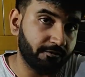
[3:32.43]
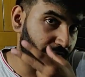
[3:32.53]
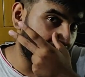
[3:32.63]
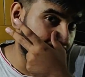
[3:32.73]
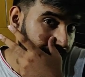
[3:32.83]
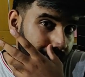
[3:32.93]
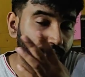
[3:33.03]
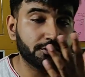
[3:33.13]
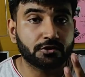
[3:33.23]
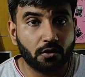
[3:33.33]
the fire
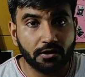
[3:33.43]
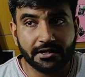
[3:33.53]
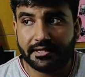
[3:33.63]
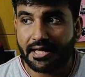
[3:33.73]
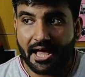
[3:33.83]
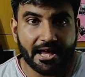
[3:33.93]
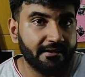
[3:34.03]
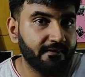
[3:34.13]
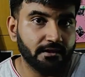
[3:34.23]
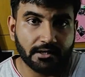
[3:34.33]
brigade was called in
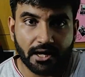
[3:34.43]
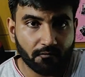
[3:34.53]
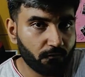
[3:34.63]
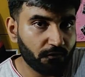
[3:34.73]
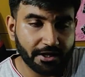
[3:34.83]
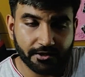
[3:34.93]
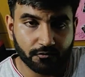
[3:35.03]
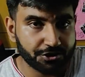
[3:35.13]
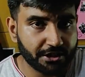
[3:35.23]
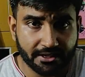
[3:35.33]
and the
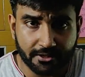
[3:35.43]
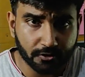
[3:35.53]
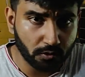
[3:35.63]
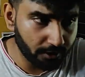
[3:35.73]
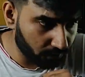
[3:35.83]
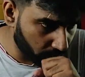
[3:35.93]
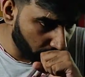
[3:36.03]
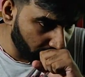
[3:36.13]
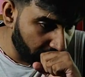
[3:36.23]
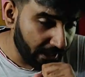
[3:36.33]
fire was taken into
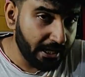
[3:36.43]
control.